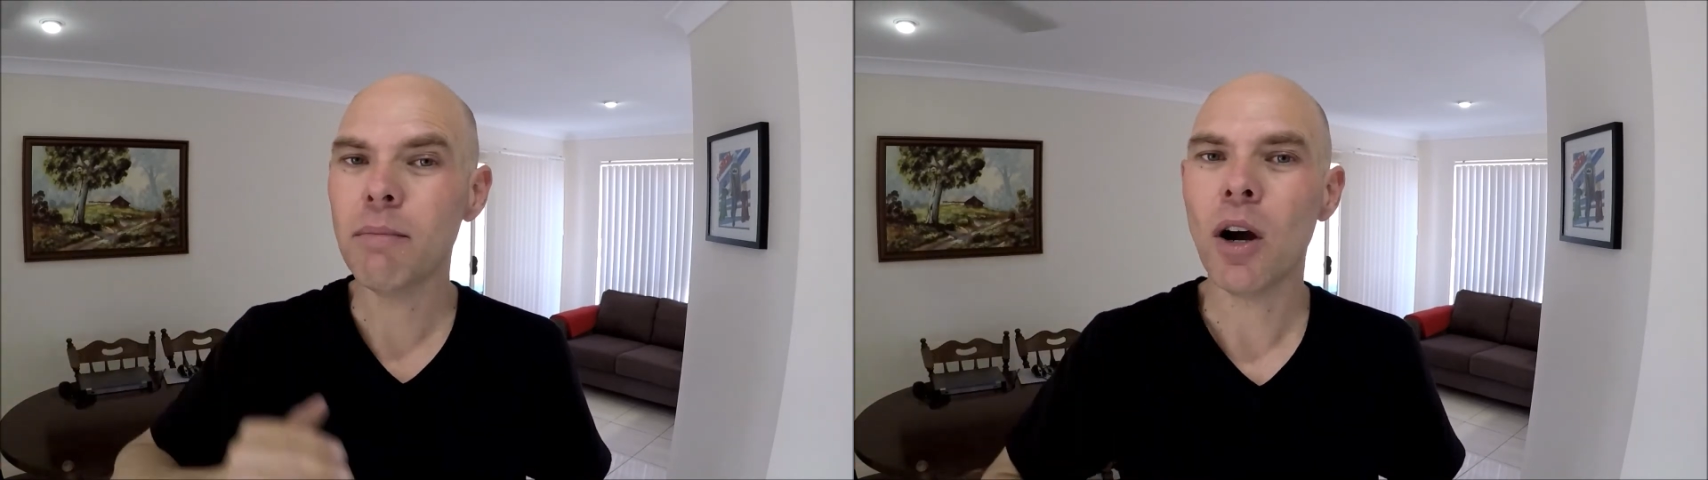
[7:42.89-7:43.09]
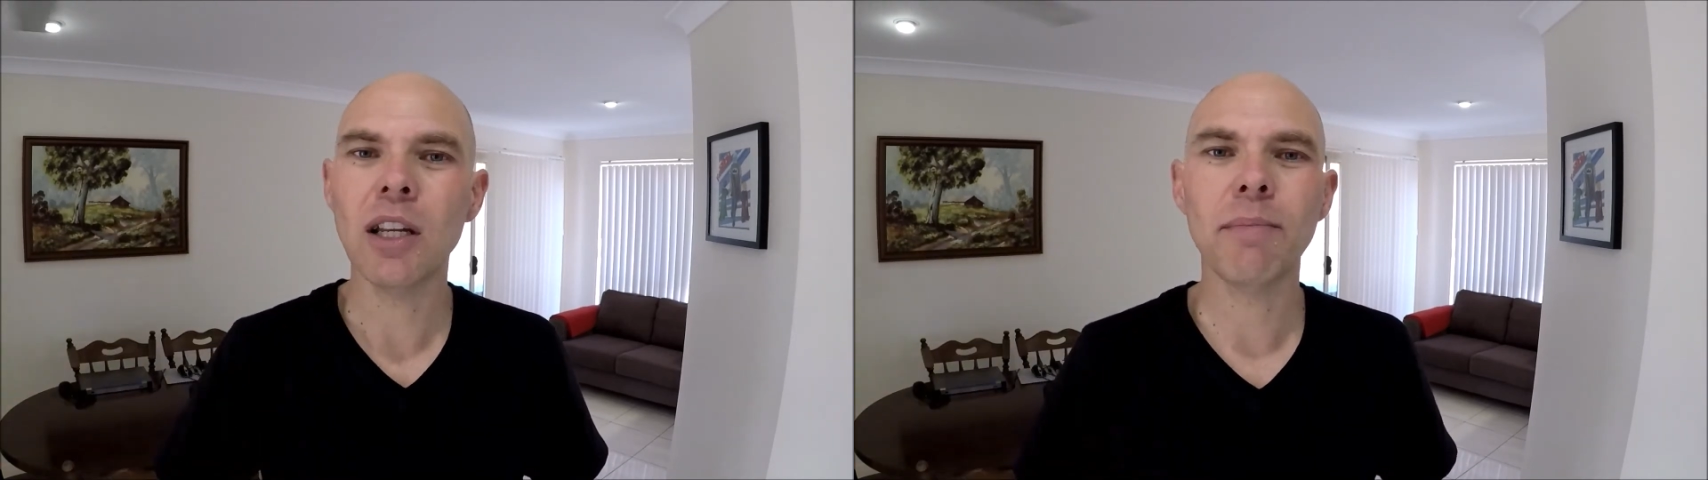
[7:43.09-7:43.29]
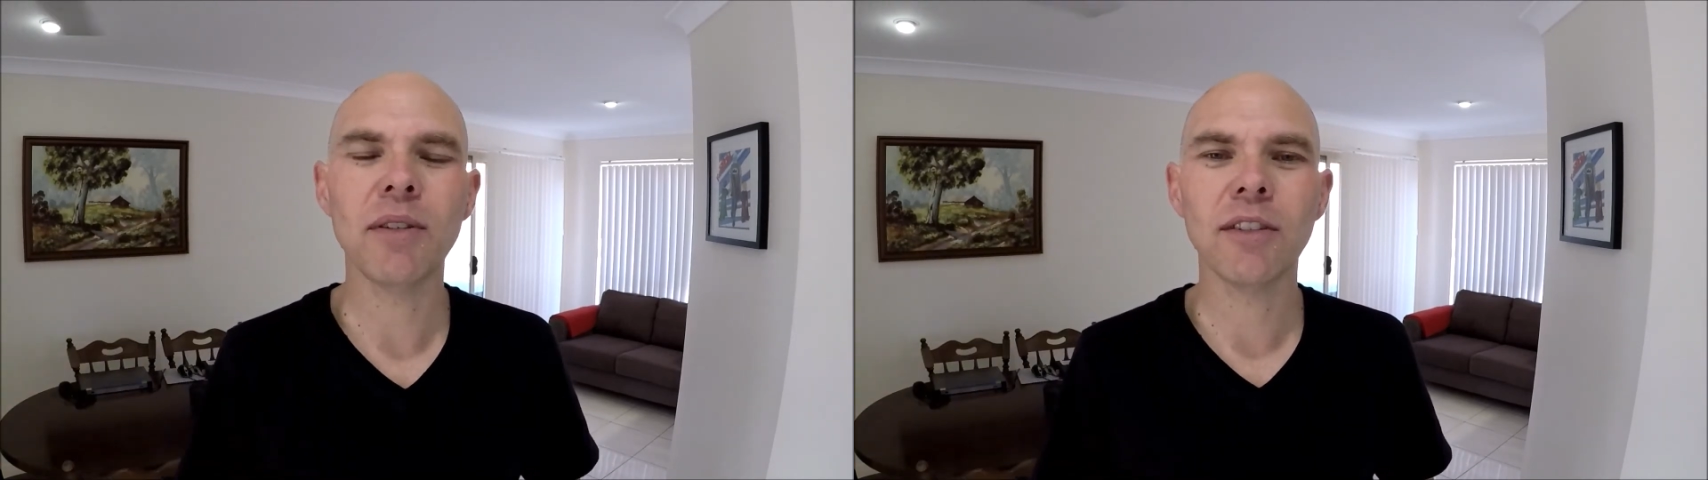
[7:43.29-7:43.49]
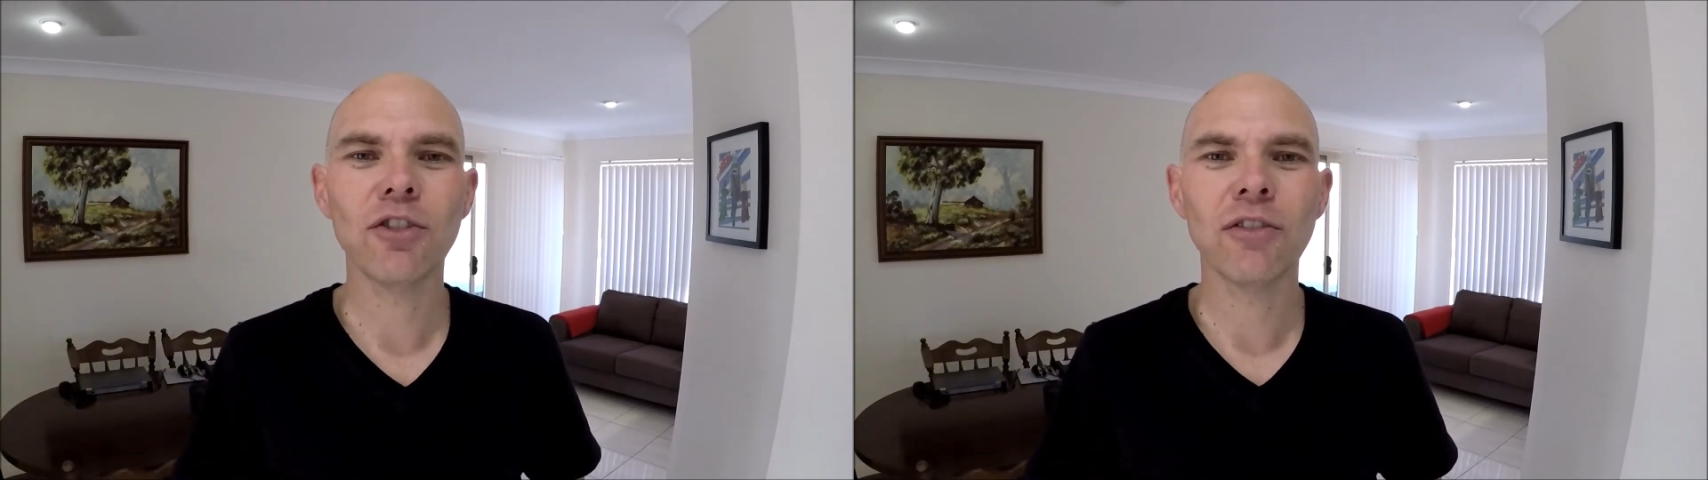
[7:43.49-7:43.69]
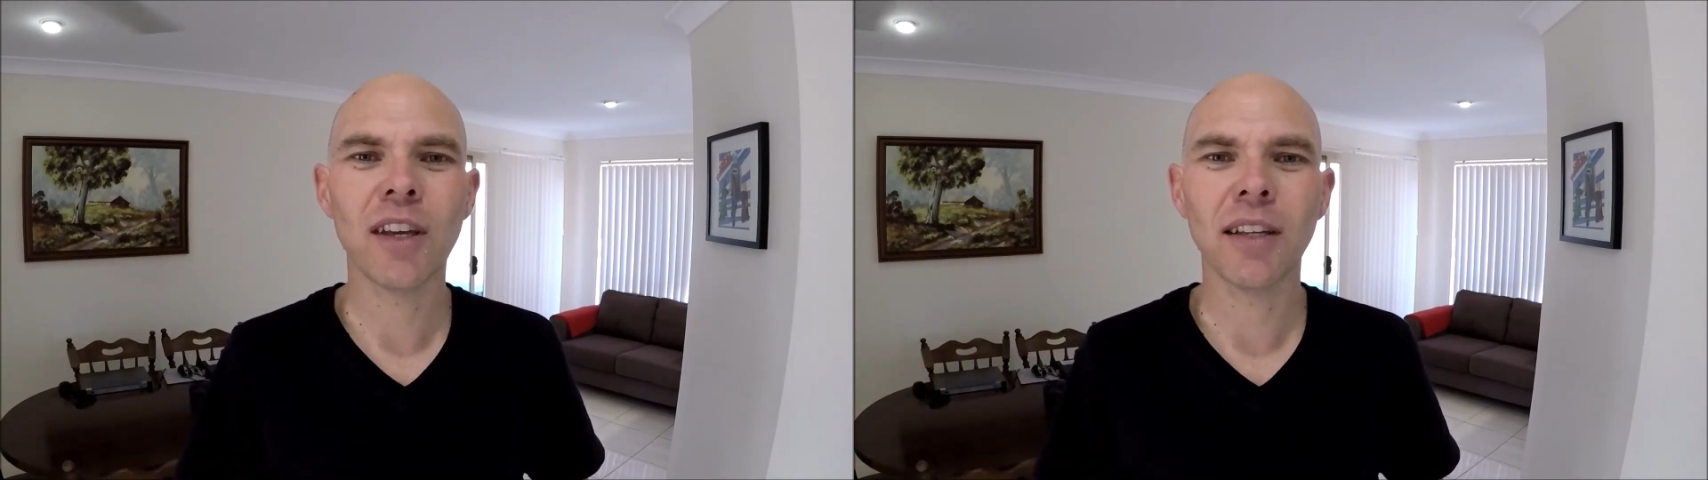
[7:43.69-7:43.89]
mighty
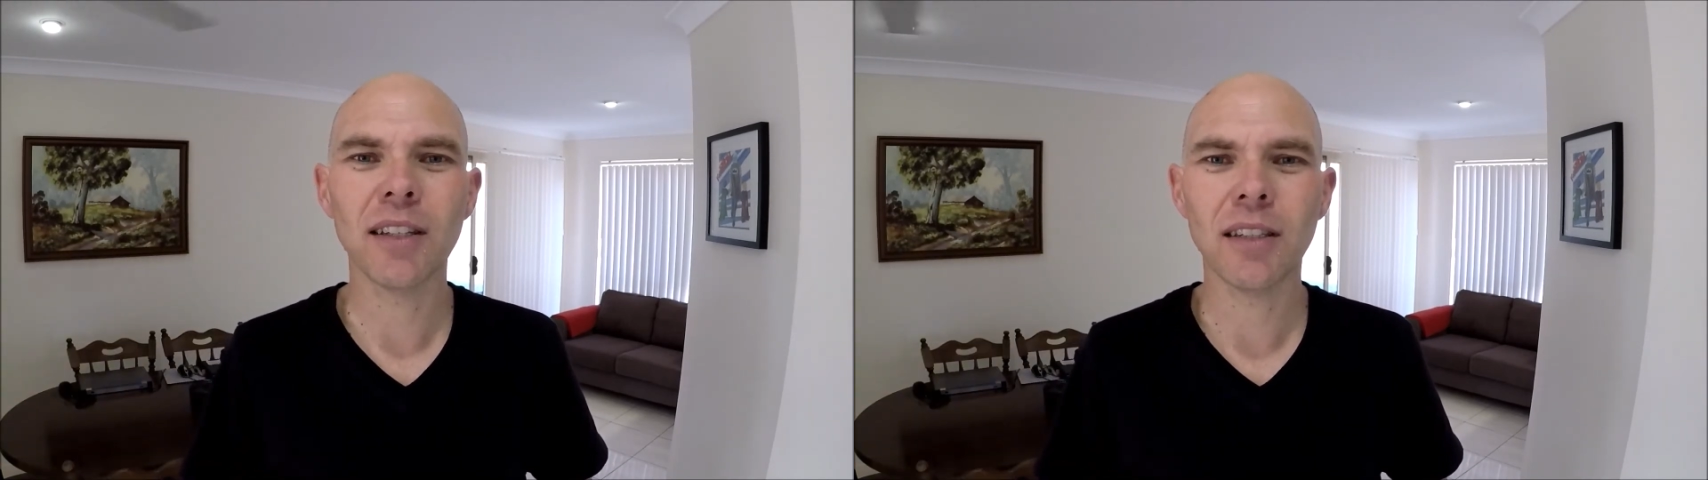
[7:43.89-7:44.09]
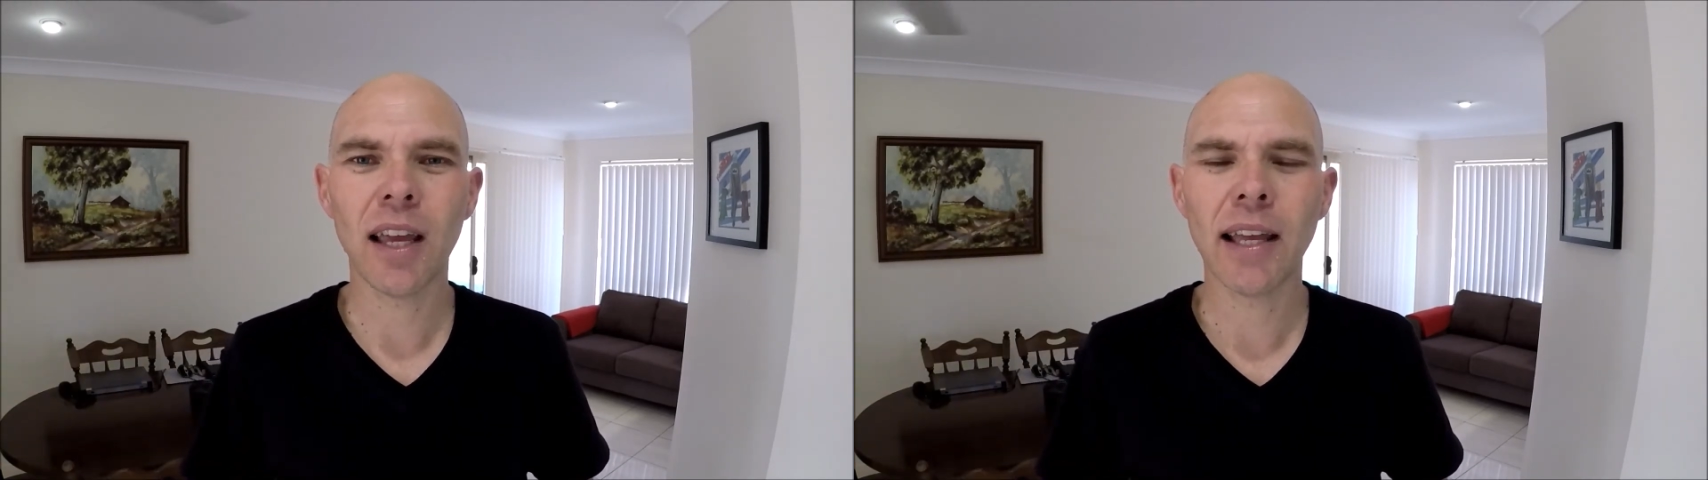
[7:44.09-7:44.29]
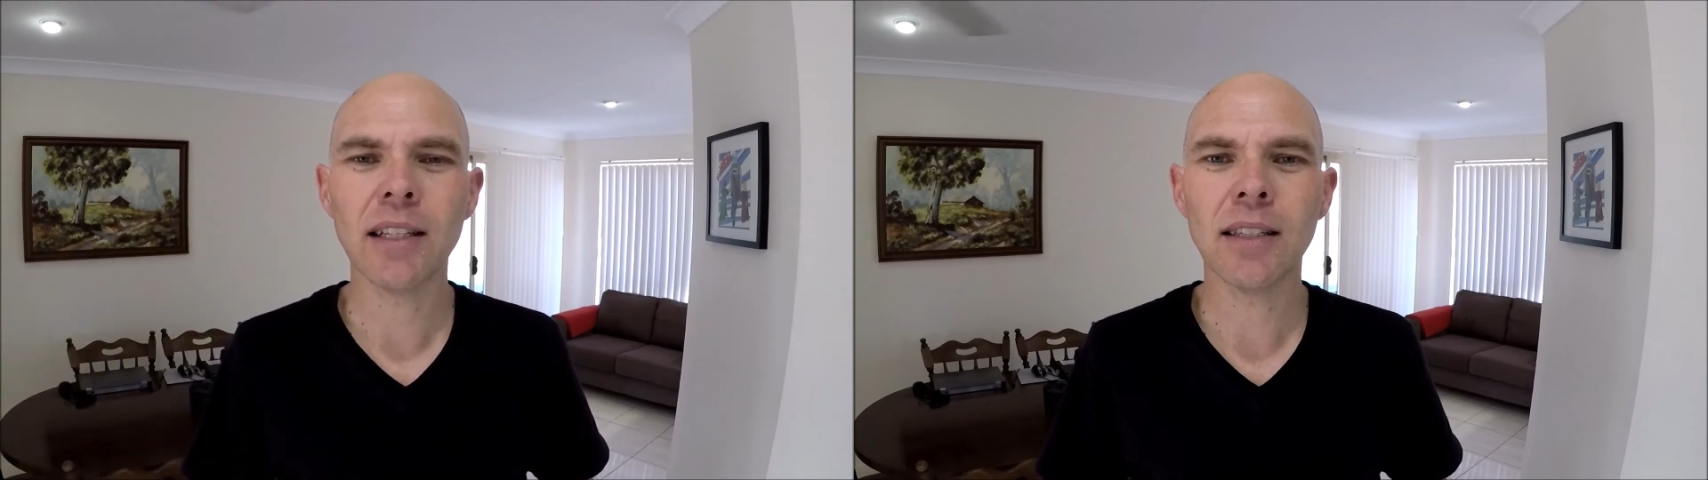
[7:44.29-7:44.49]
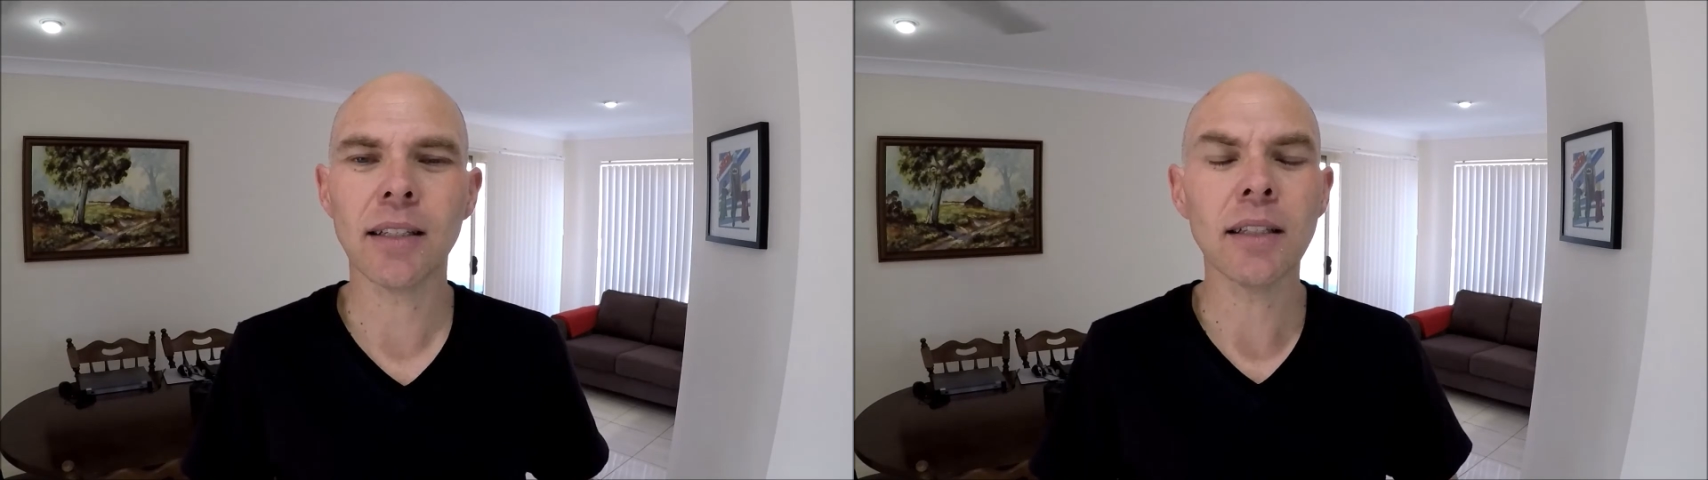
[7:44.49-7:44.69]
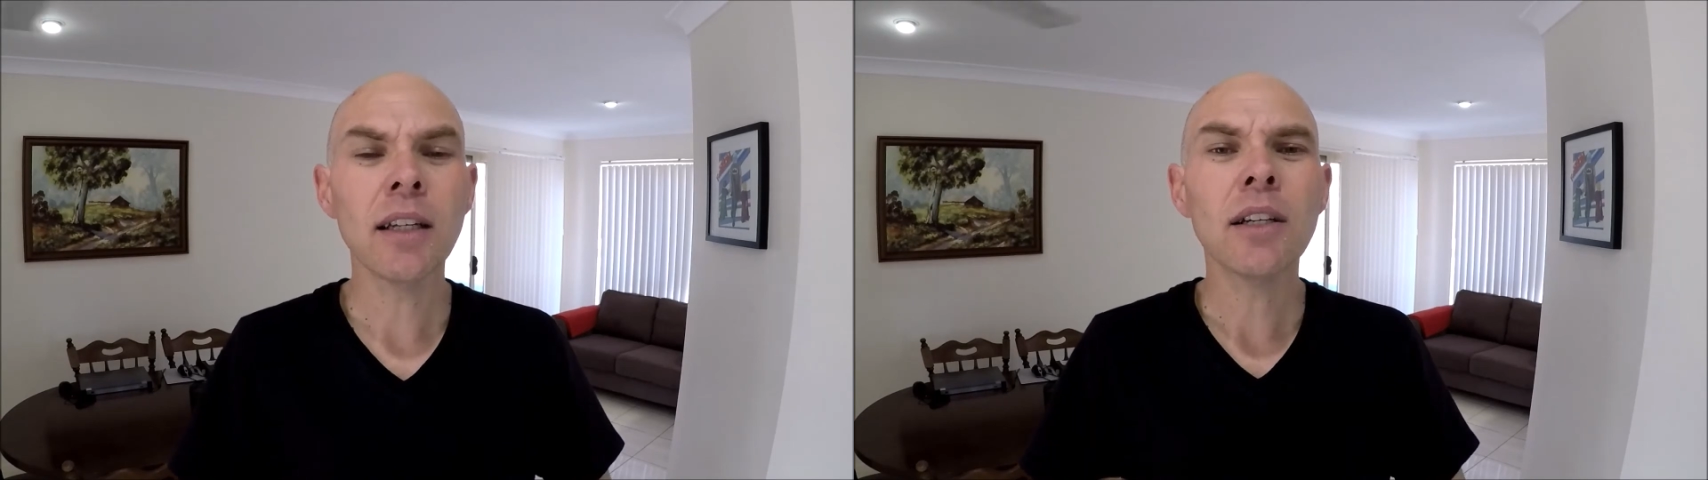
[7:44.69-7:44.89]
position that it stands in